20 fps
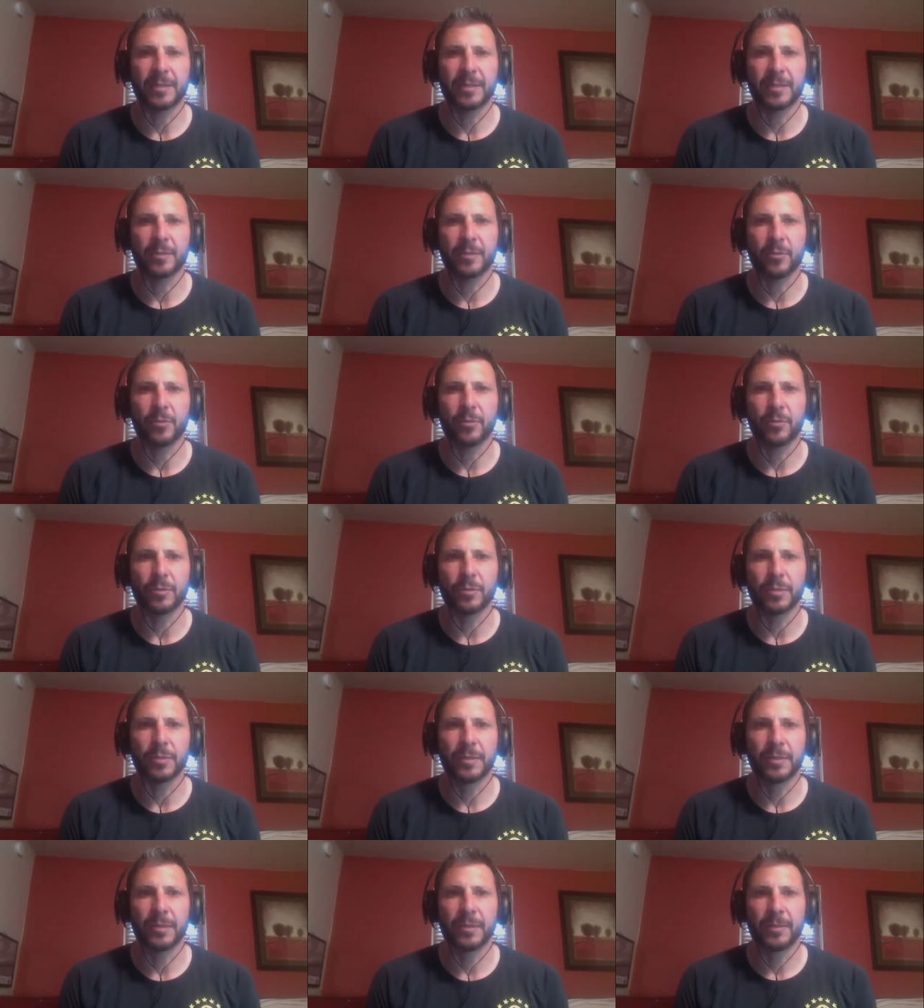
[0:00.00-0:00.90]
His
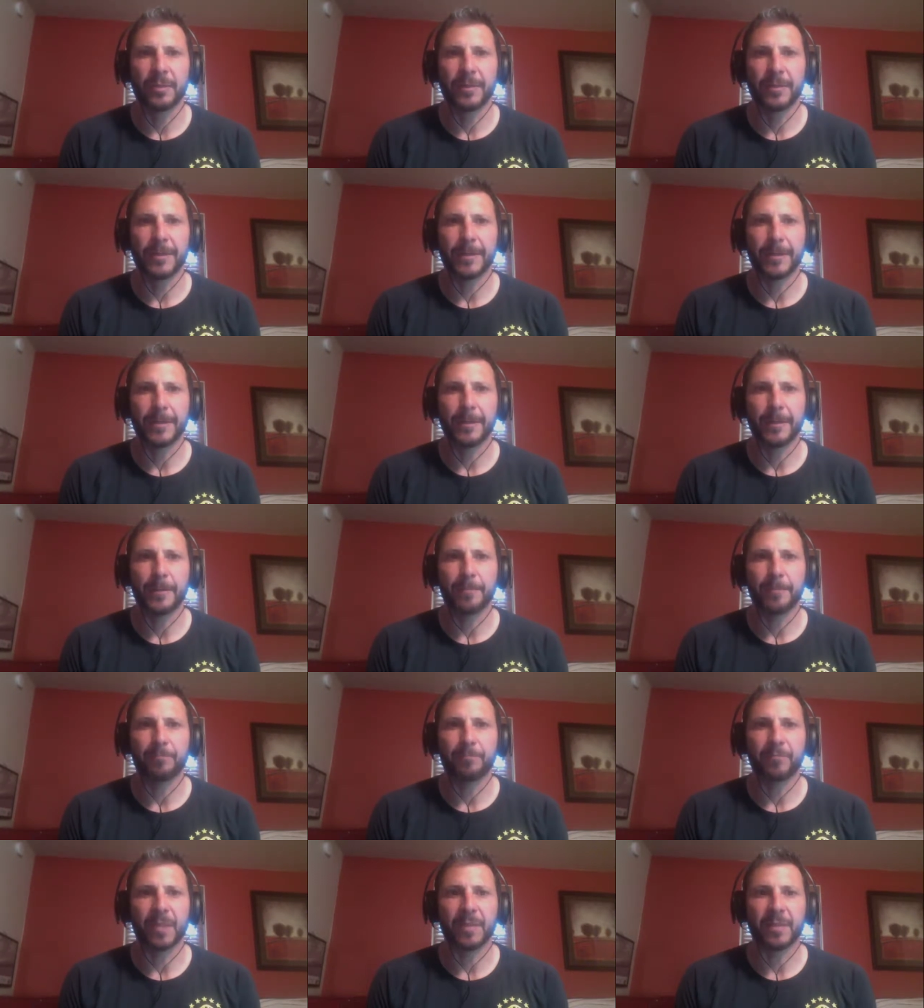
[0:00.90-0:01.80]
goals um
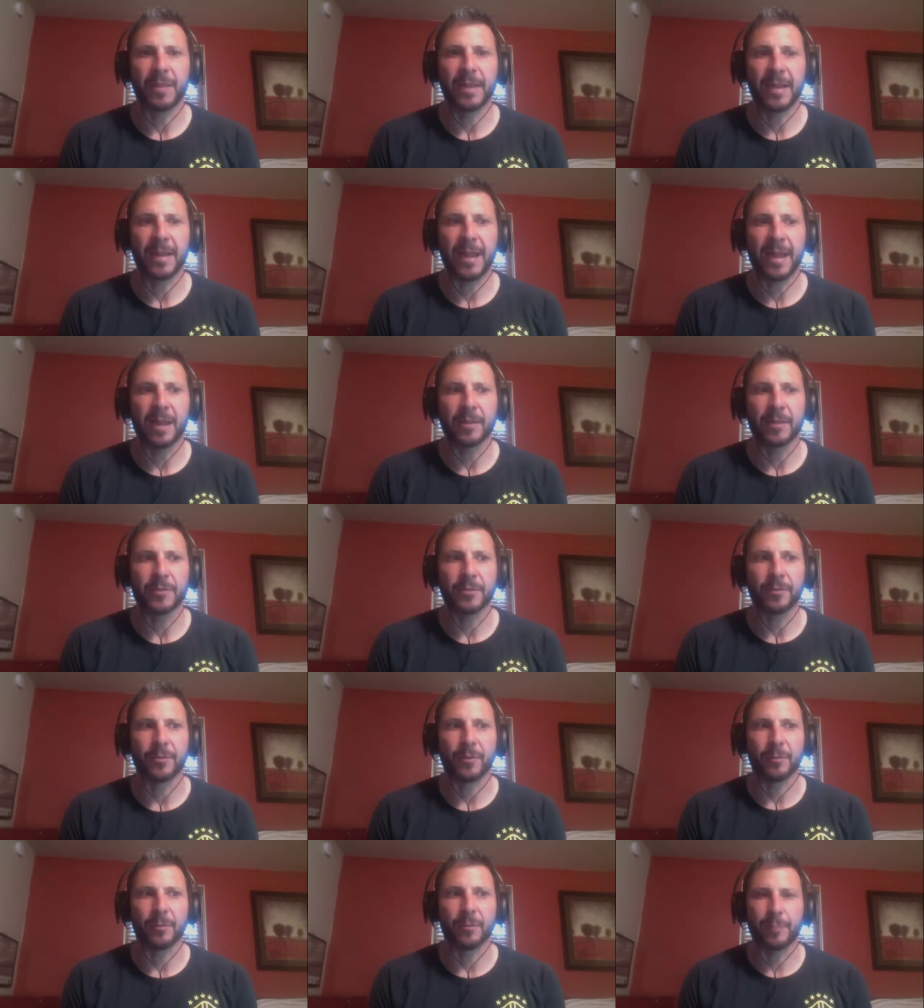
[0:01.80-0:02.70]
that he has are,
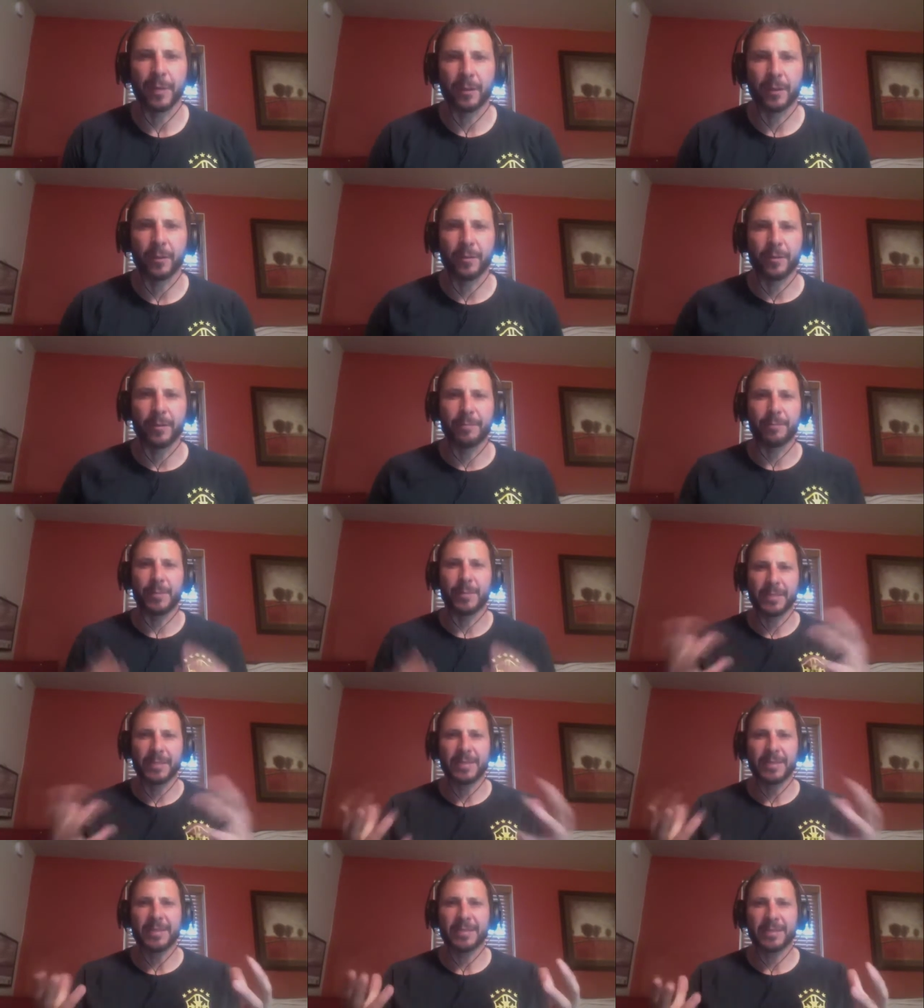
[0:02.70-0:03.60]
are bigger than
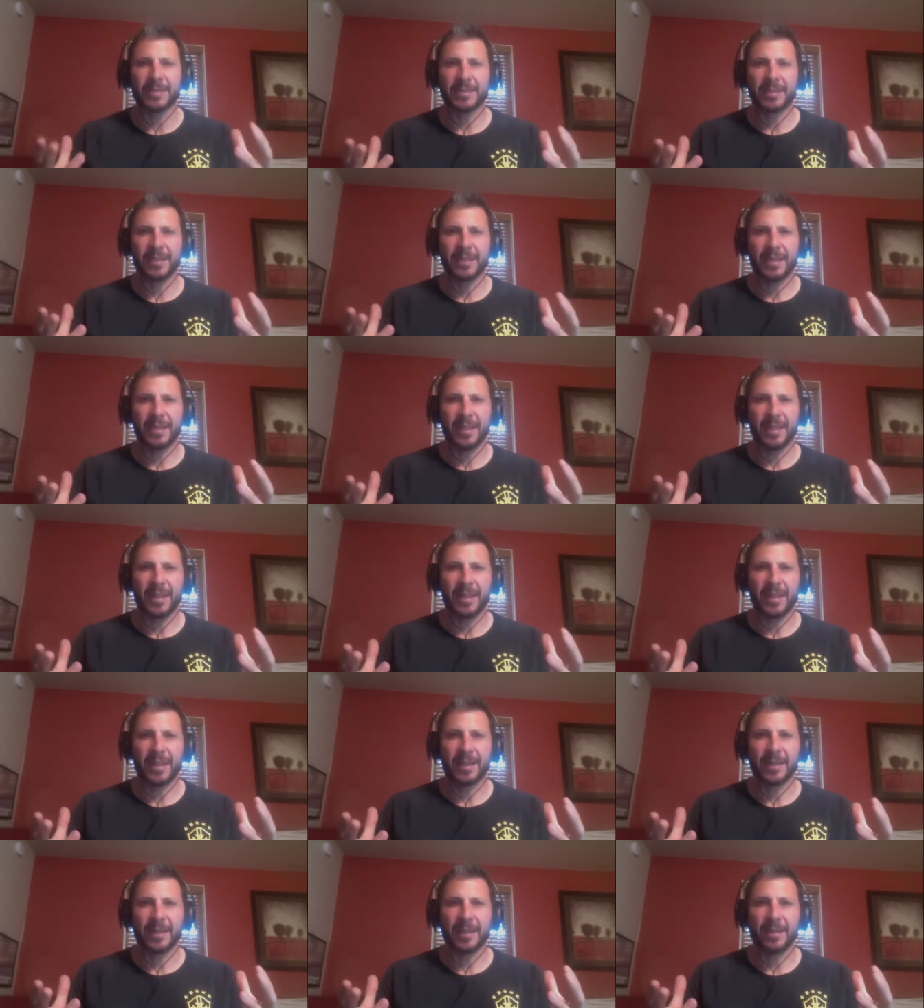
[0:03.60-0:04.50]
business,
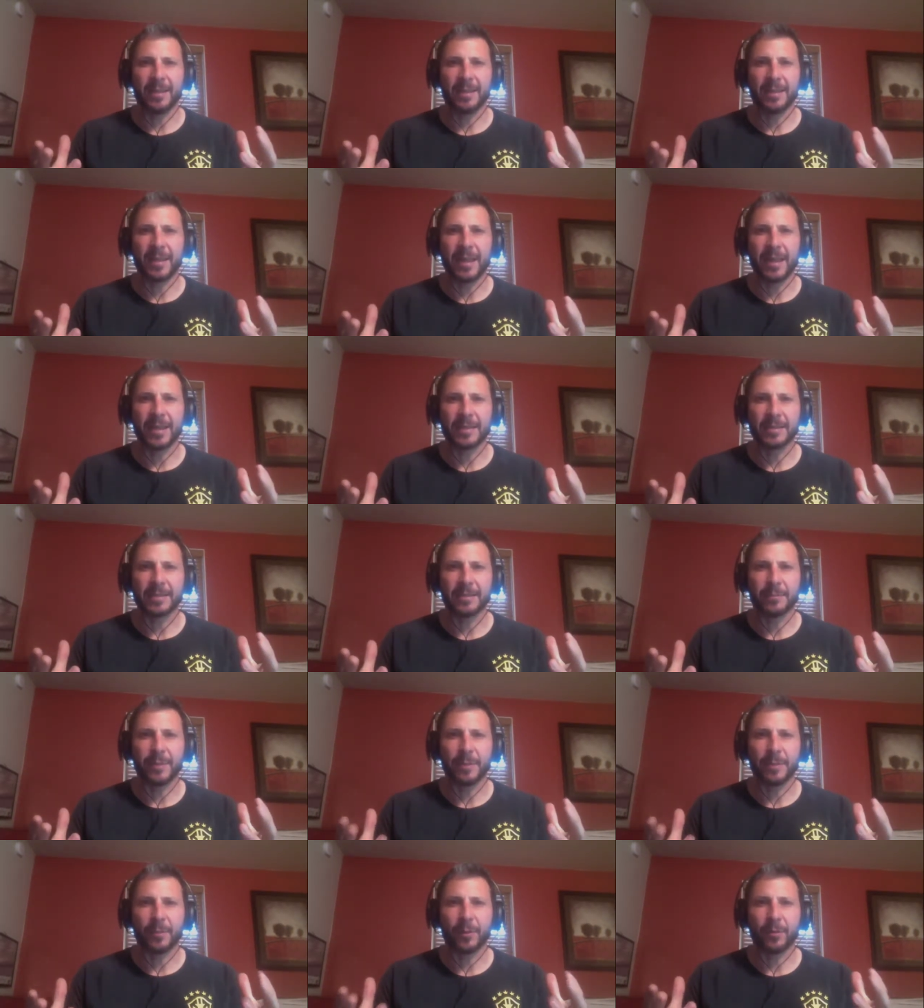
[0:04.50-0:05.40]
and I think that's a
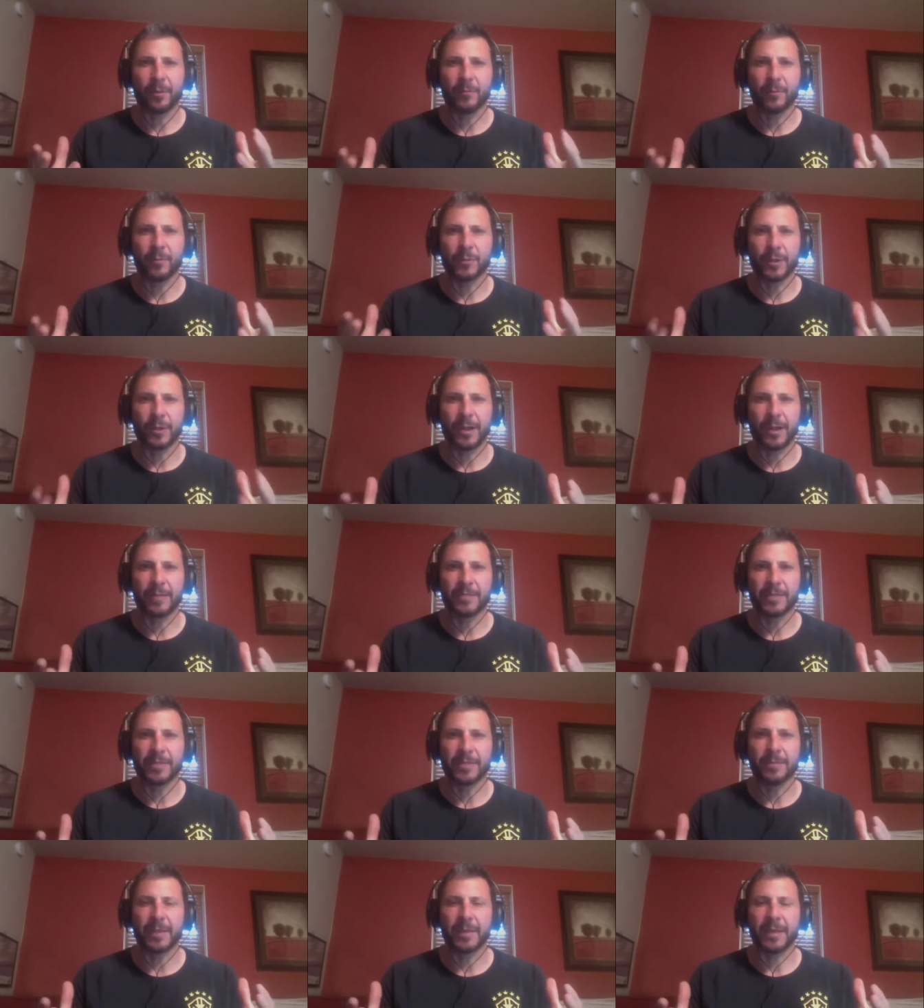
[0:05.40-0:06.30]
big part of what drives
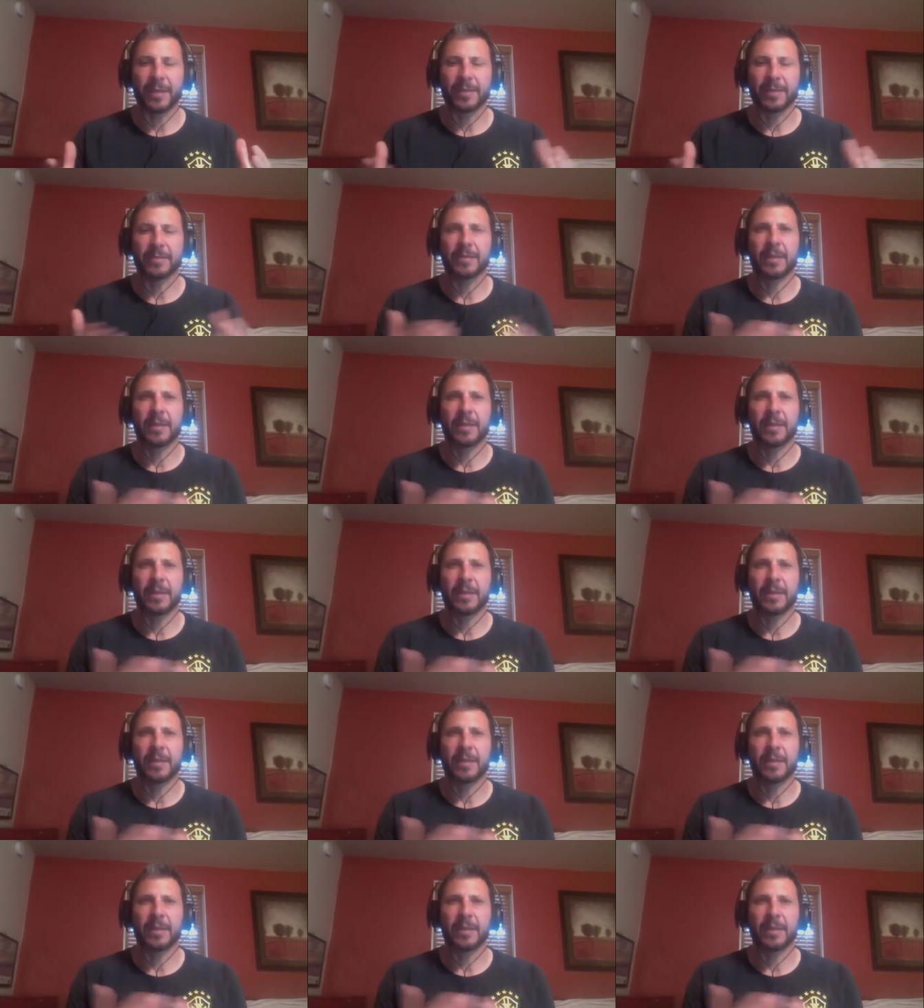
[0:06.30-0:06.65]
him. And